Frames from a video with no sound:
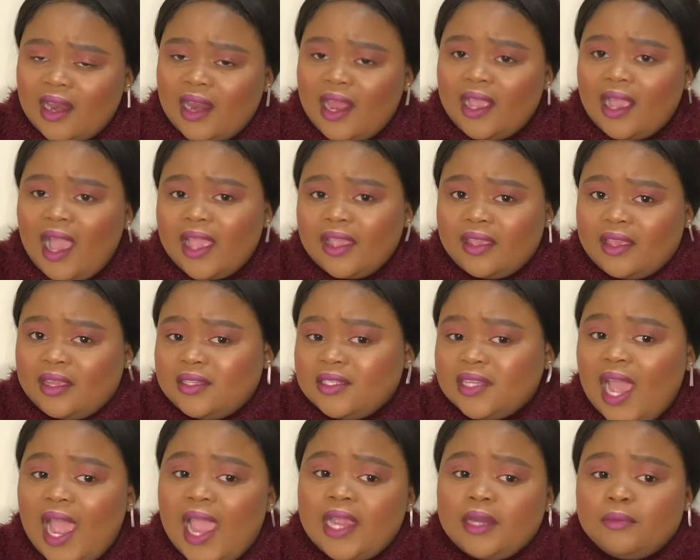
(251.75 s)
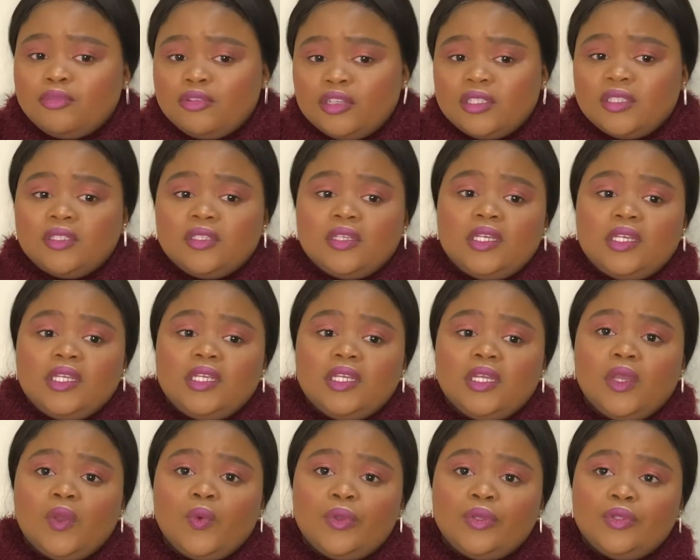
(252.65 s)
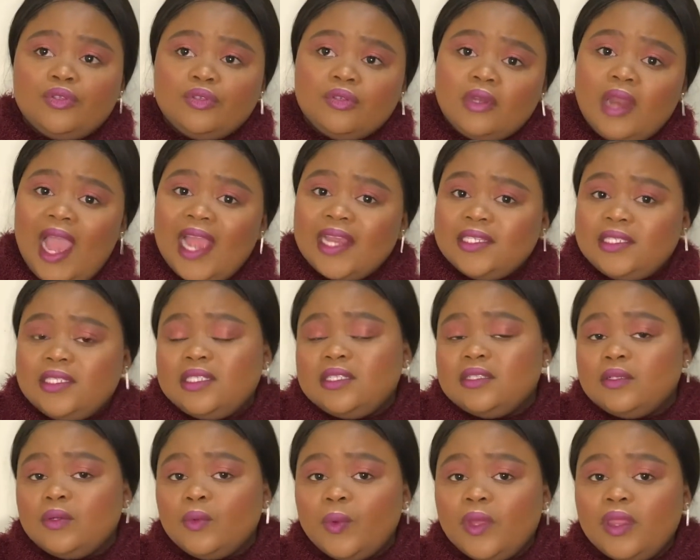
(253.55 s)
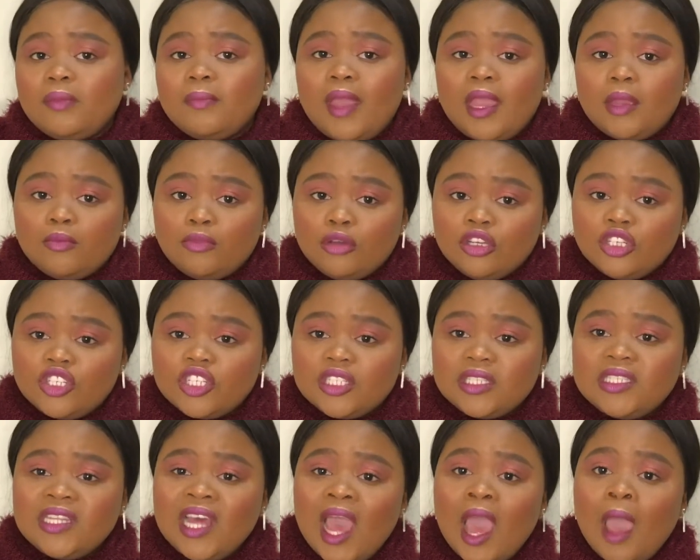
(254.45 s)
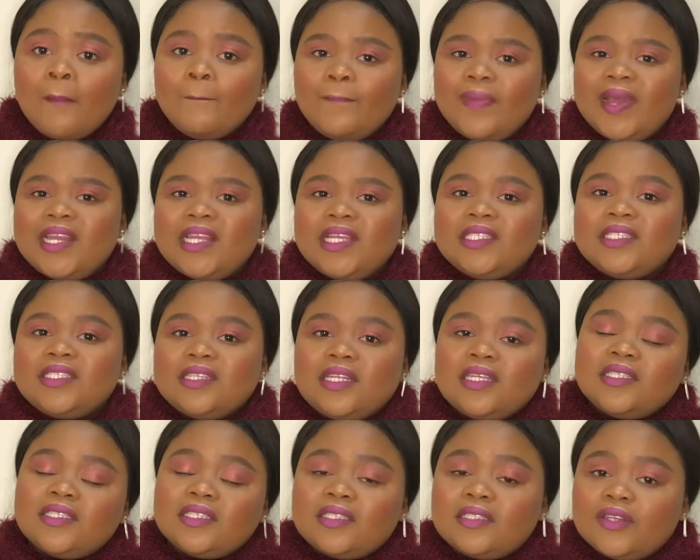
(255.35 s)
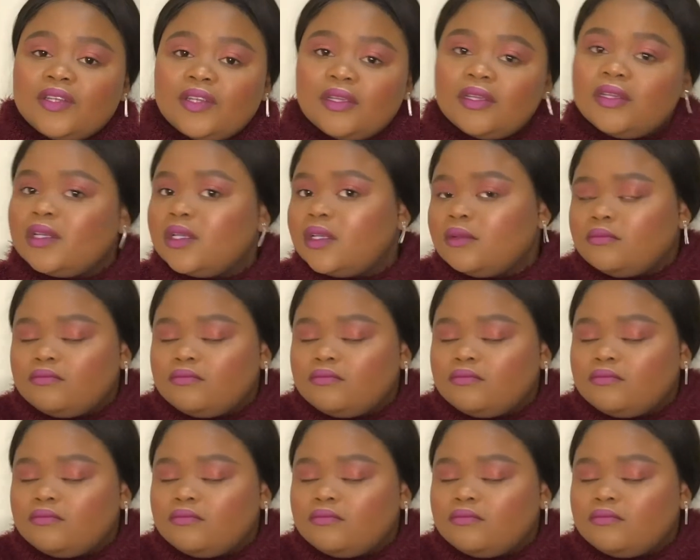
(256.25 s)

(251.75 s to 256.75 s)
Like I get tired personally when I deal with my emotions, but it's necessary.